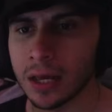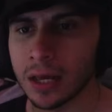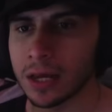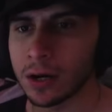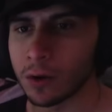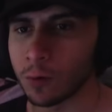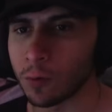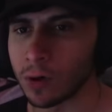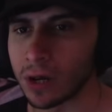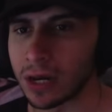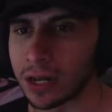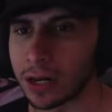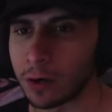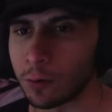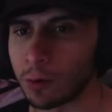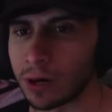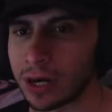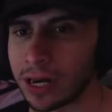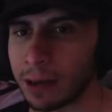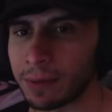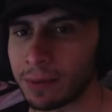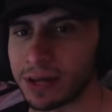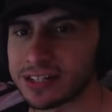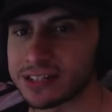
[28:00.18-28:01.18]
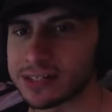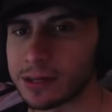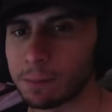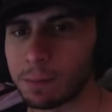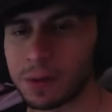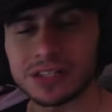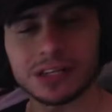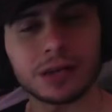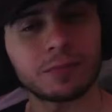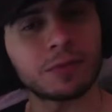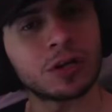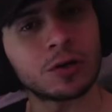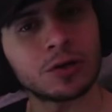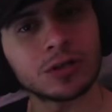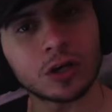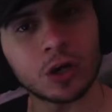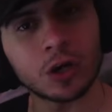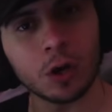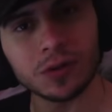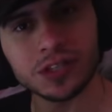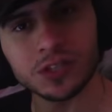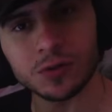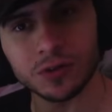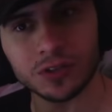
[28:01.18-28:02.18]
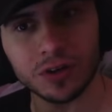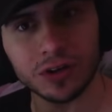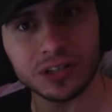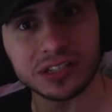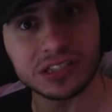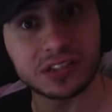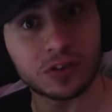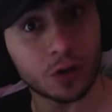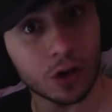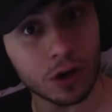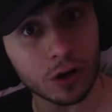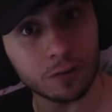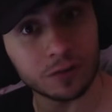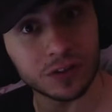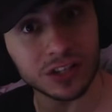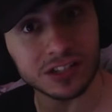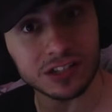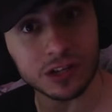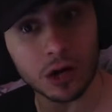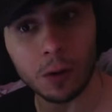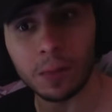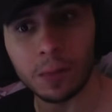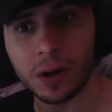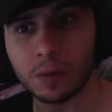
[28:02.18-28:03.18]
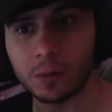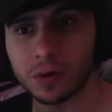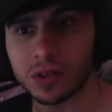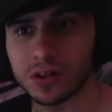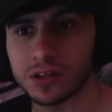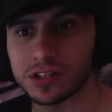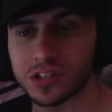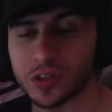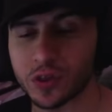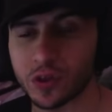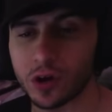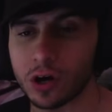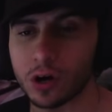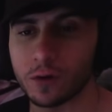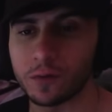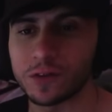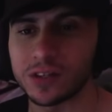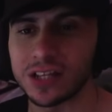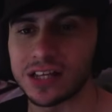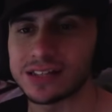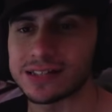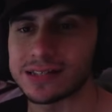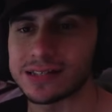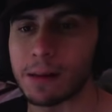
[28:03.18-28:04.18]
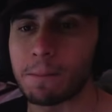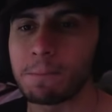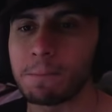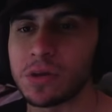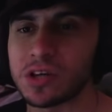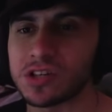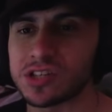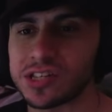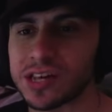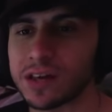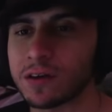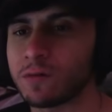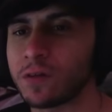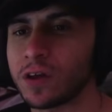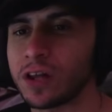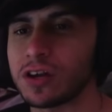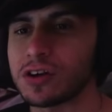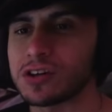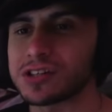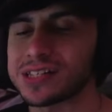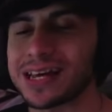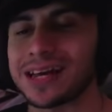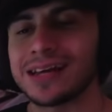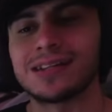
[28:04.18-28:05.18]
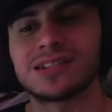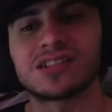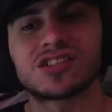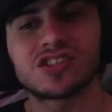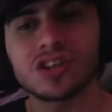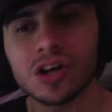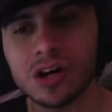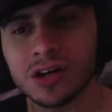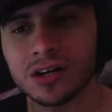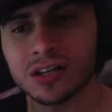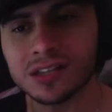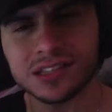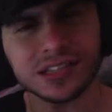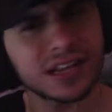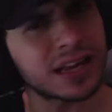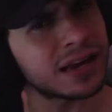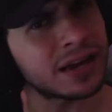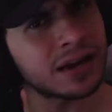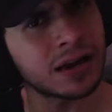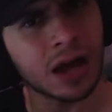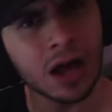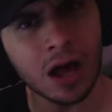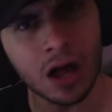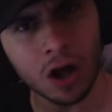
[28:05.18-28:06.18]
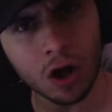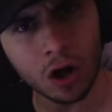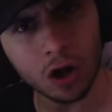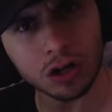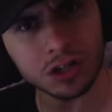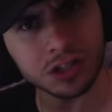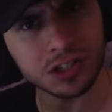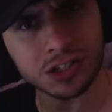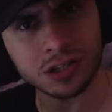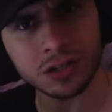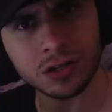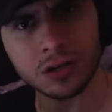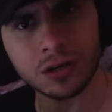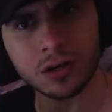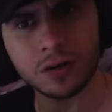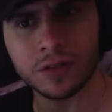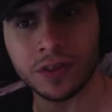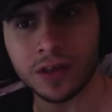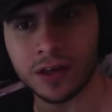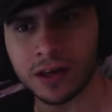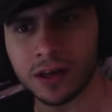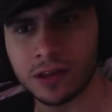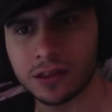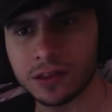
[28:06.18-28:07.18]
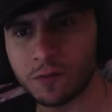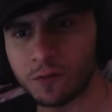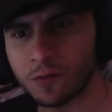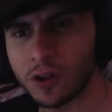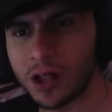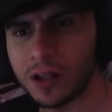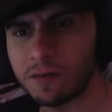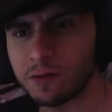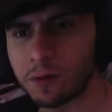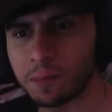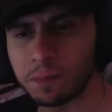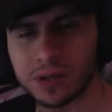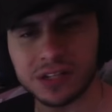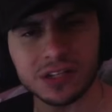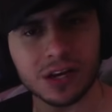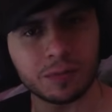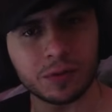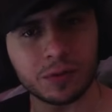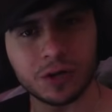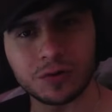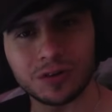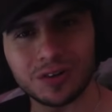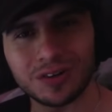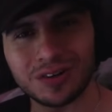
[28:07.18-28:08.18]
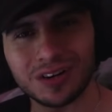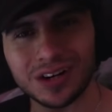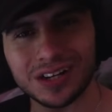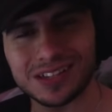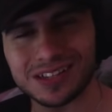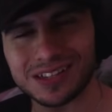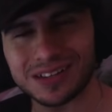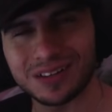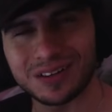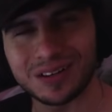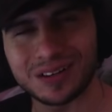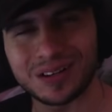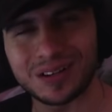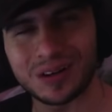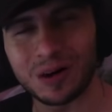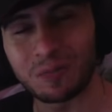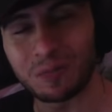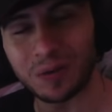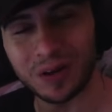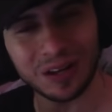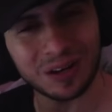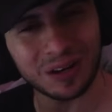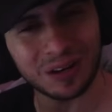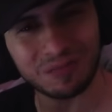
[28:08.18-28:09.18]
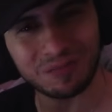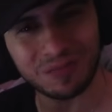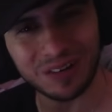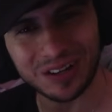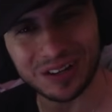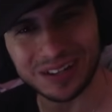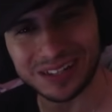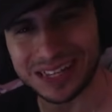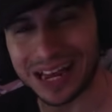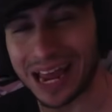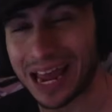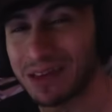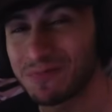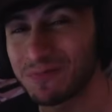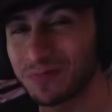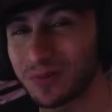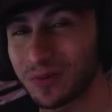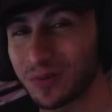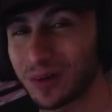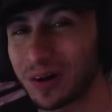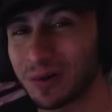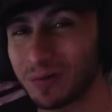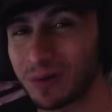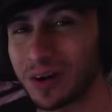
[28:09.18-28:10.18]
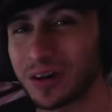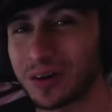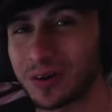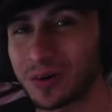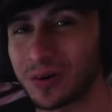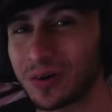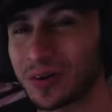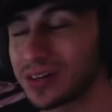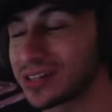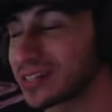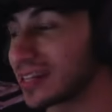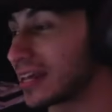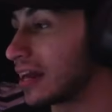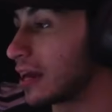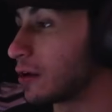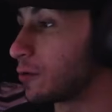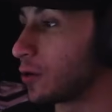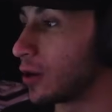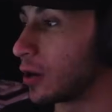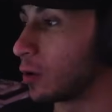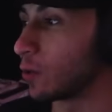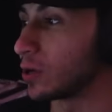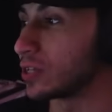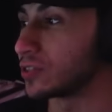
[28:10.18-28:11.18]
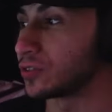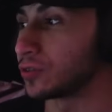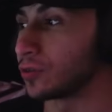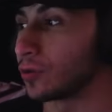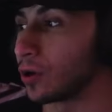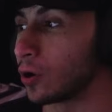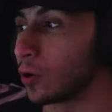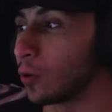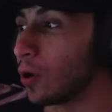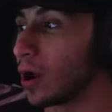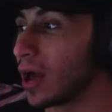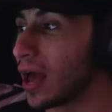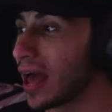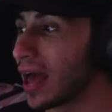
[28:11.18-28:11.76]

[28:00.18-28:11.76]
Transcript: really, really amazing. Please let me know in the comments what you guys thought of this comeback, what you guys thought of these music videos and songs, and also the full album. Please let me know your guys' opinion, because I'm really, really curious, and I really want to know